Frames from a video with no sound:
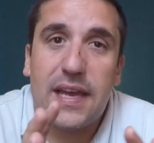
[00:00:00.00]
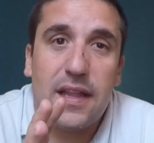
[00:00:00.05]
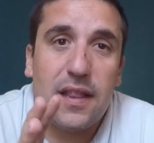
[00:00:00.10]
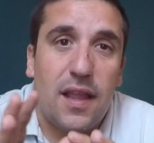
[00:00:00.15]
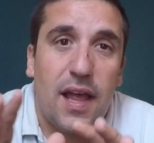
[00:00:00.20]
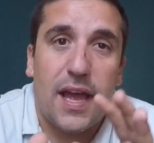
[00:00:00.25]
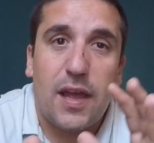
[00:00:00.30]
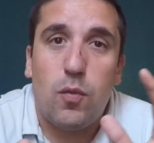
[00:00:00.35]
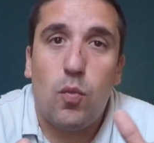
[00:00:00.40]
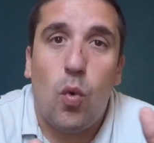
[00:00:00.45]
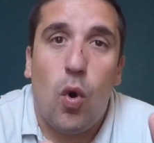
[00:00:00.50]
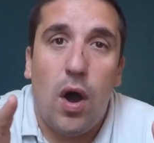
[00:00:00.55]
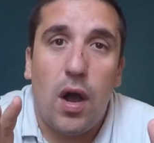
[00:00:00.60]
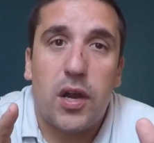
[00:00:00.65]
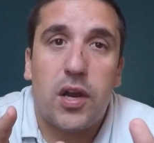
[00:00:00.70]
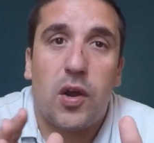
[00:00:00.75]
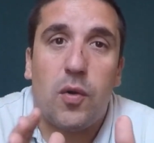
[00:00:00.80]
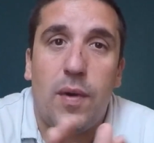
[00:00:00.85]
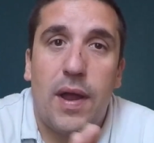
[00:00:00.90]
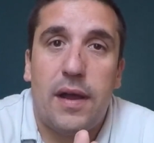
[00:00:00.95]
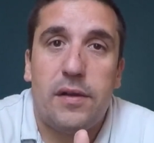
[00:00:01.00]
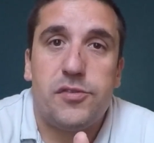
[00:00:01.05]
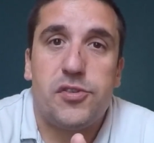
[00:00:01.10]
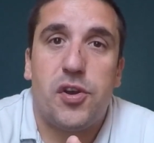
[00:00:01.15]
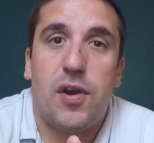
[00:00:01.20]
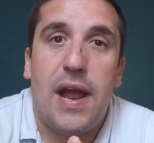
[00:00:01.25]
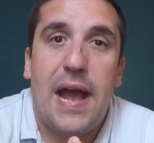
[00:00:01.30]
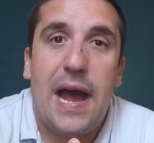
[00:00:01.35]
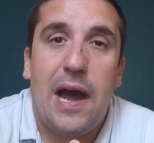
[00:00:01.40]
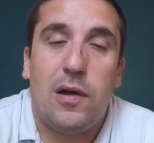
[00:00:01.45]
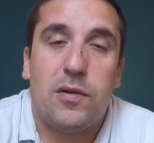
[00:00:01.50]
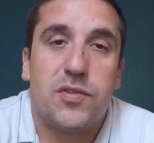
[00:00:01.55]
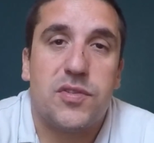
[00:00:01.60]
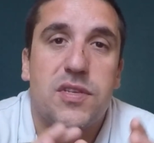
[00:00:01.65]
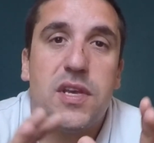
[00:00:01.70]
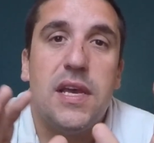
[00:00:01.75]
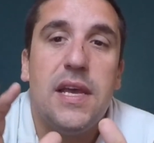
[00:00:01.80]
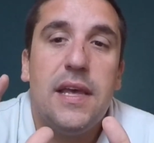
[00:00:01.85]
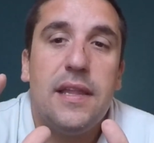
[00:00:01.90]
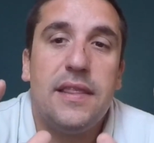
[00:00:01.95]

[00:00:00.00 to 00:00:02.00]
a light walk around your house.